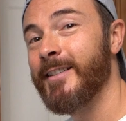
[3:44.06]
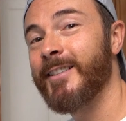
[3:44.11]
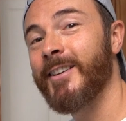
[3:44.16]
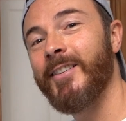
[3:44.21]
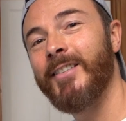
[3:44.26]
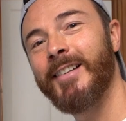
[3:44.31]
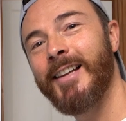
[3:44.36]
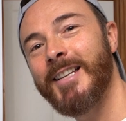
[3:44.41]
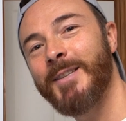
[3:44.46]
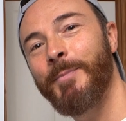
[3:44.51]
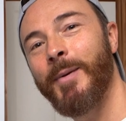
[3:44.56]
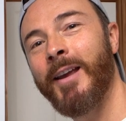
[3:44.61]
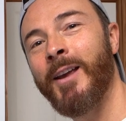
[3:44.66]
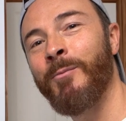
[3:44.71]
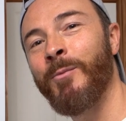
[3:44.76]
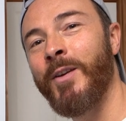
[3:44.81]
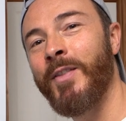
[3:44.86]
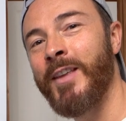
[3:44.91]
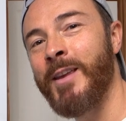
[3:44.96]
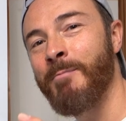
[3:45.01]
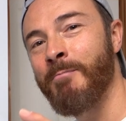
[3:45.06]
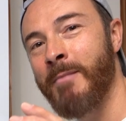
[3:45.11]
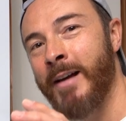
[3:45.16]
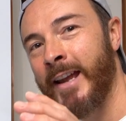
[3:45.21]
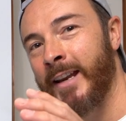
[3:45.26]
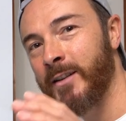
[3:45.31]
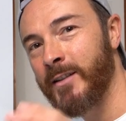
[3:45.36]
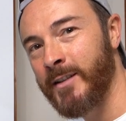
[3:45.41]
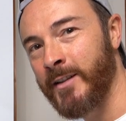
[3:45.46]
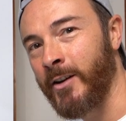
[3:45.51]
So let's begin with the
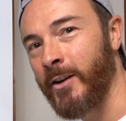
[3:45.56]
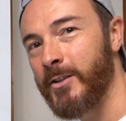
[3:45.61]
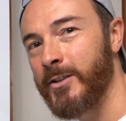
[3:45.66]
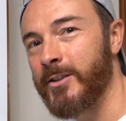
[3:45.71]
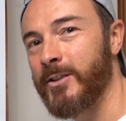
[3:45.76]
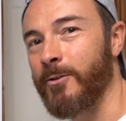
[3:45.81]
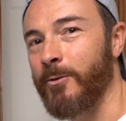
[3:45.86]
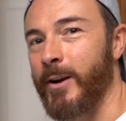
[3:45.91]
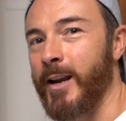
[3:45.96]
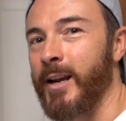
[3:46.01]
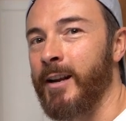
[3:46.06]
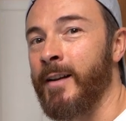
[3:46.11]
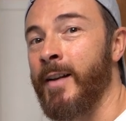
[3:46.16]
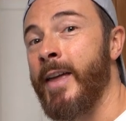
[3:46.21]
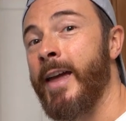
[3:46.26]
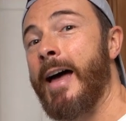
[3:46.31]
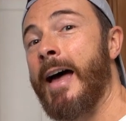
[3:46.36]
main touchscreen,